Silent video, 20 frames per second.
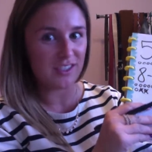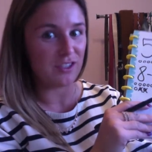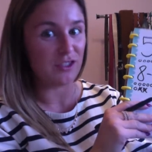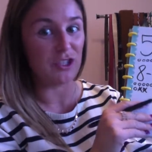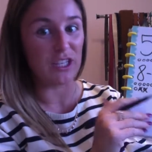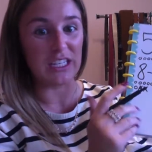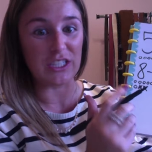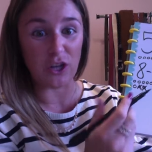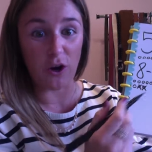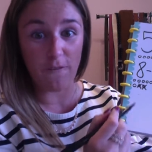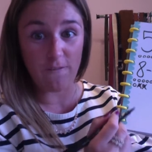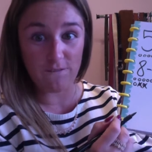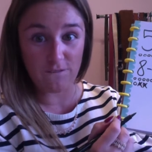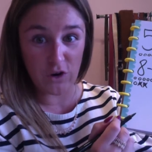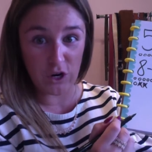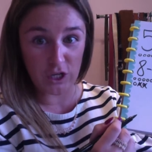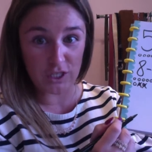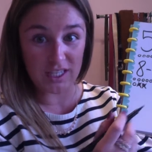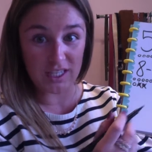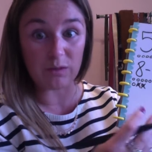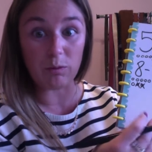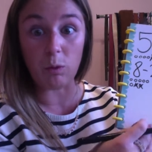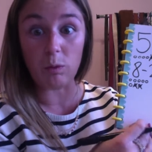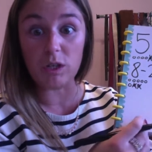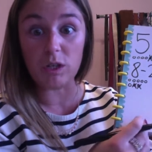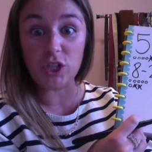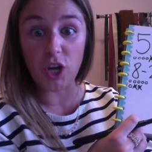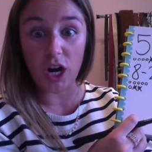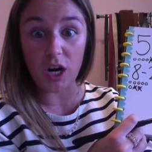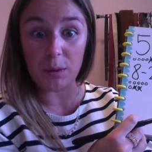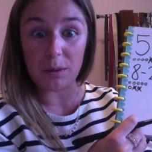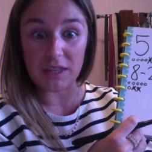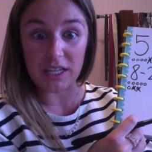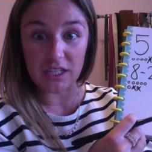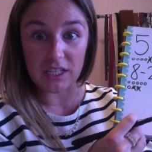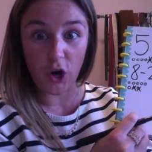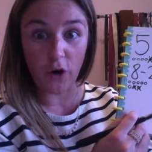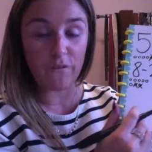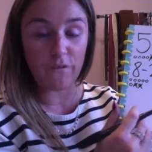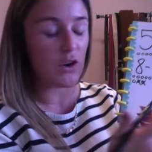So that's our first, that's what we're starting with.
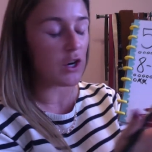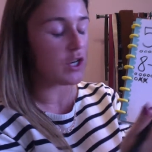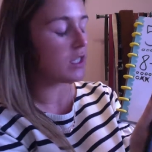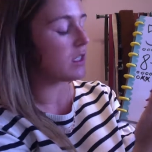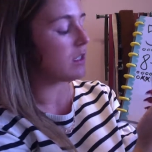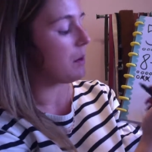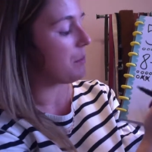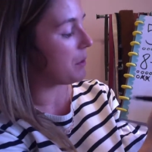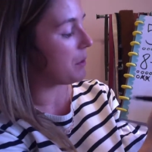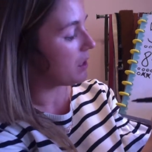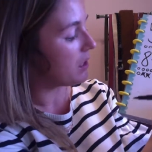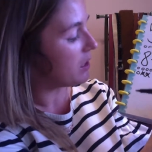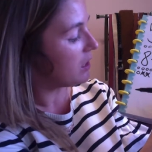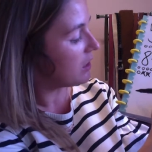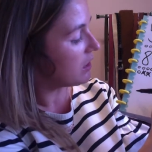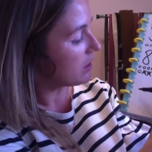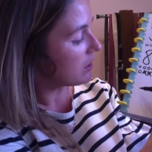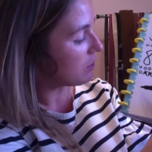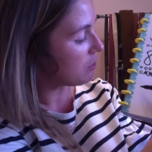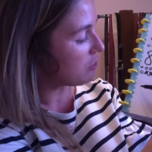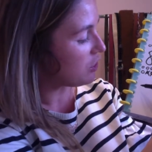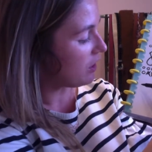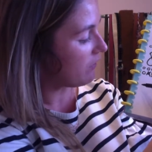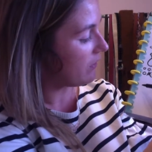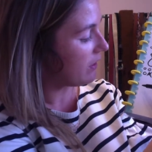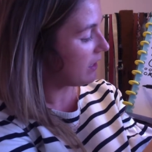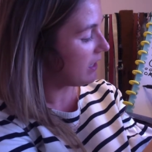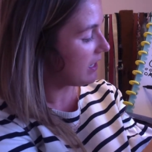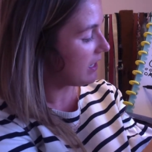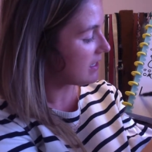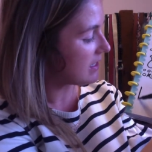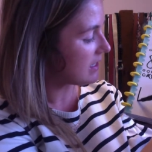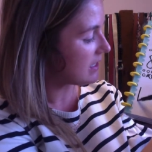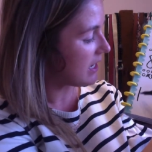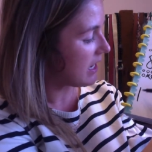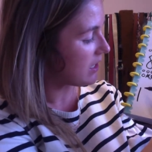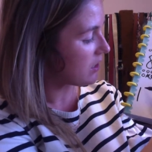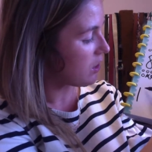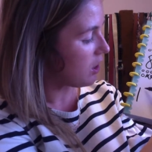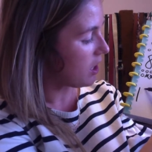That's our first number. So Javion has
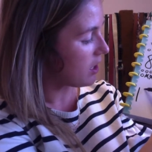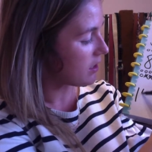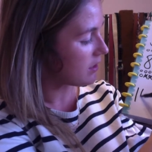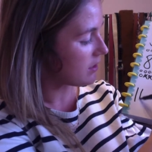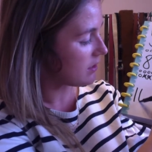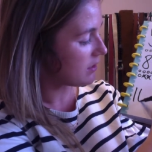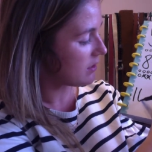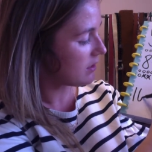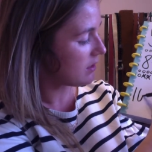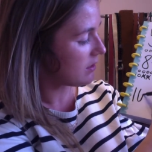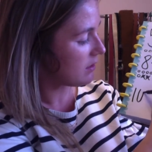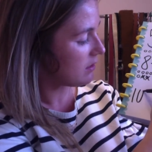10 cars.